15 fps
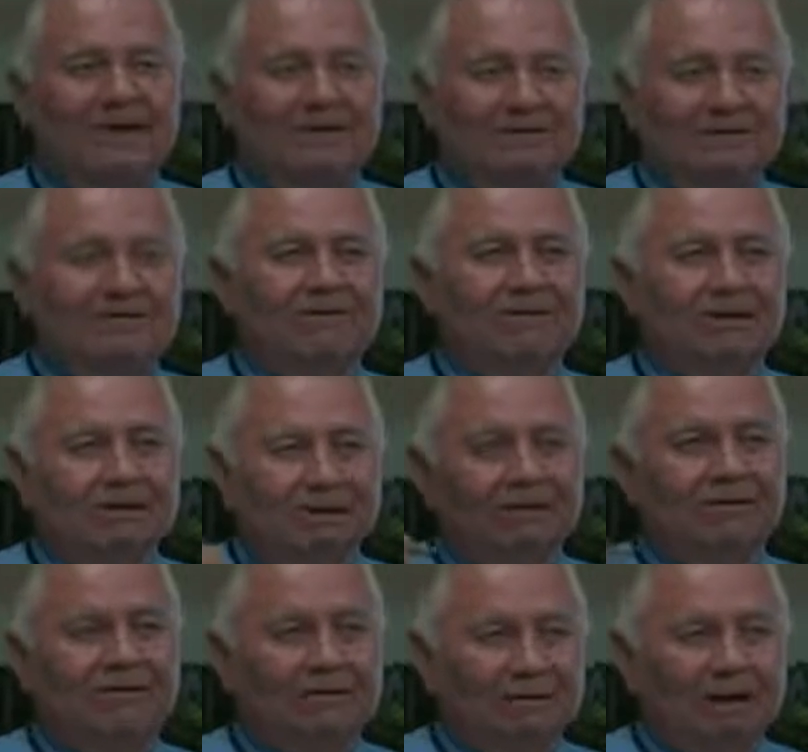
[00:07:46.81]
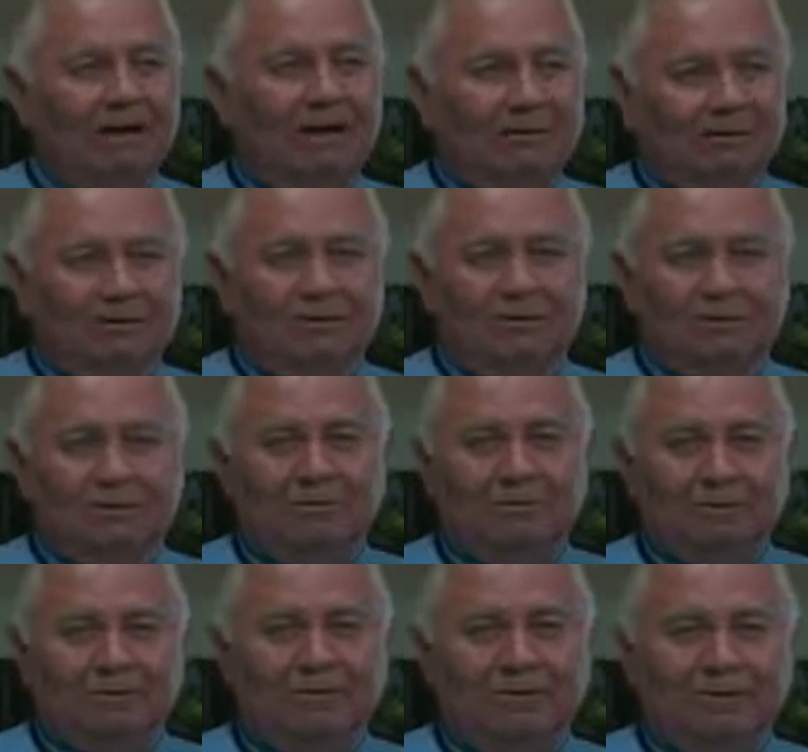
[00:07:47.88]
is giving a lethal amount of
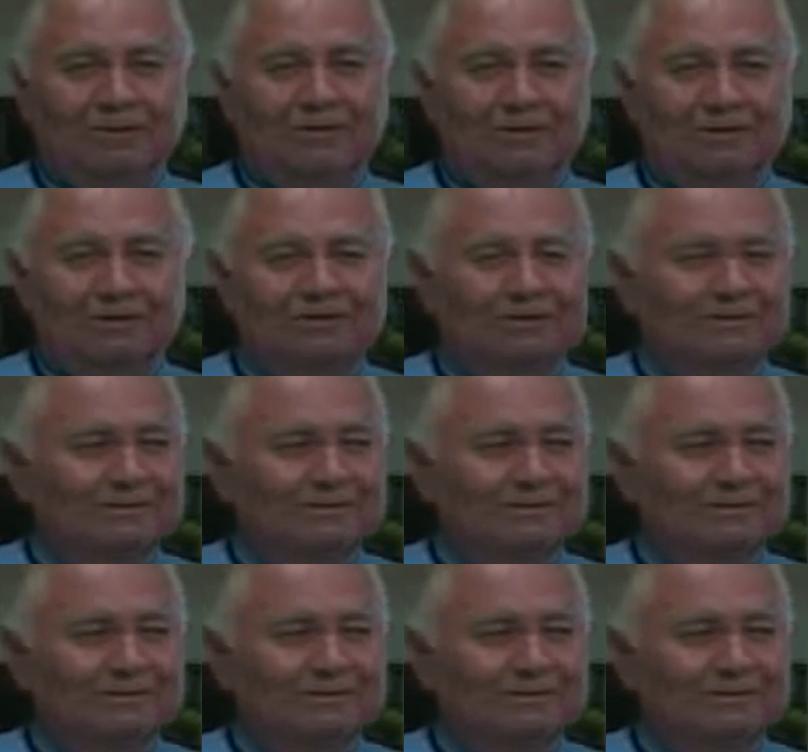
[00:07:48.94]
aluminum to the patient.